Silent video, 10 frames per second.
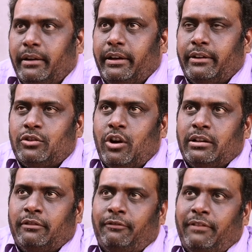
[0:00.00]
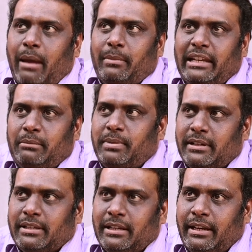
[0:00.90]
it's not the family
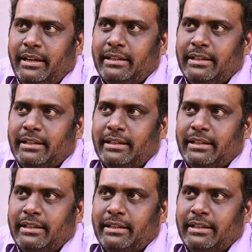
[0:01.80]
per se.